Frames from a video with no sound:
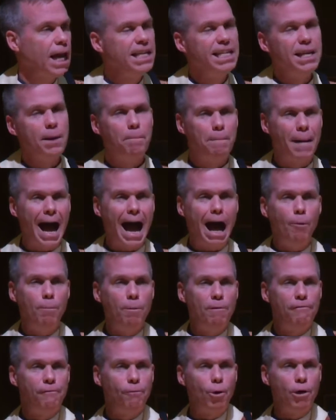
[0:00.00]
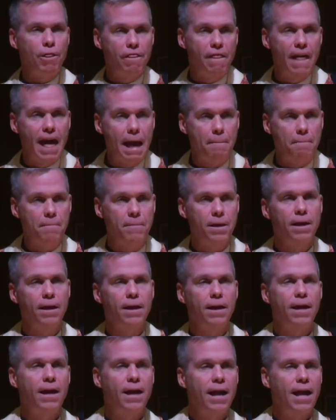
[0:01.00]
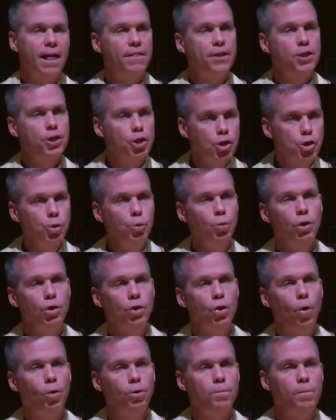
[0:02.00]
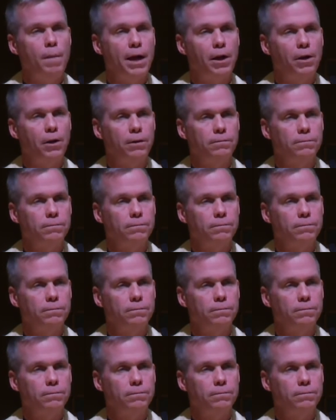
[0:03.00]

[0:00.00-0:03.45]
You bow before them than you do a gold medal.